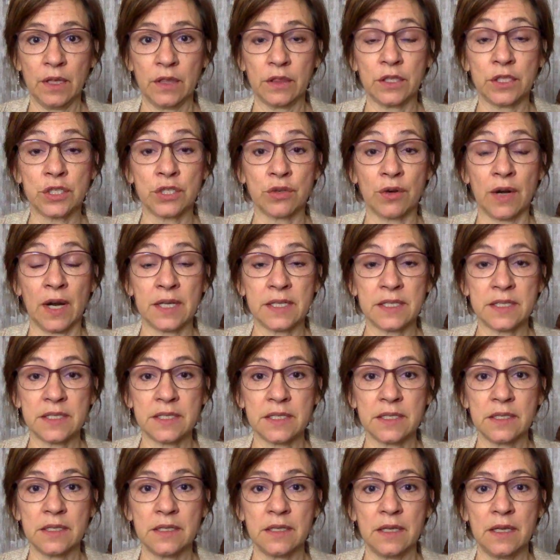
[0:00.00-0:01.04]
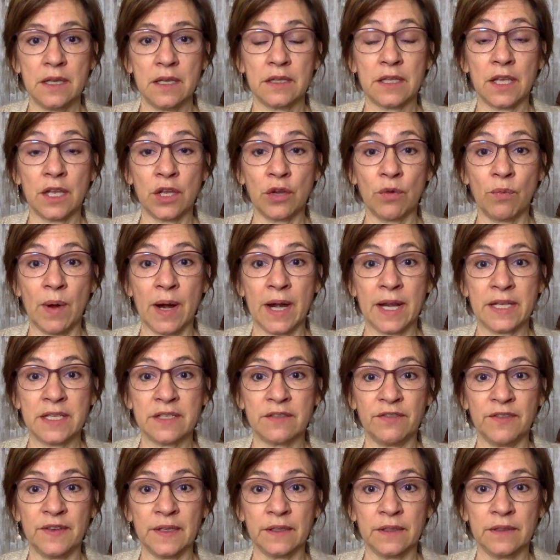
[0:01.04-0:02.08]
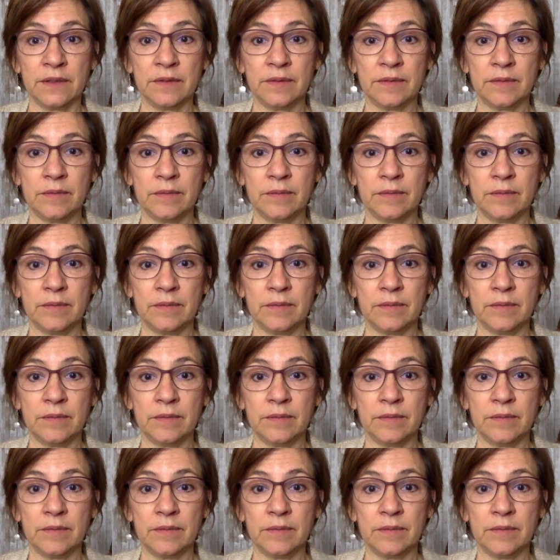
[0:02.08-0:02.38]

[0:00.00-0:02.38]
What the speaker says: the trust that you're wanting to feel.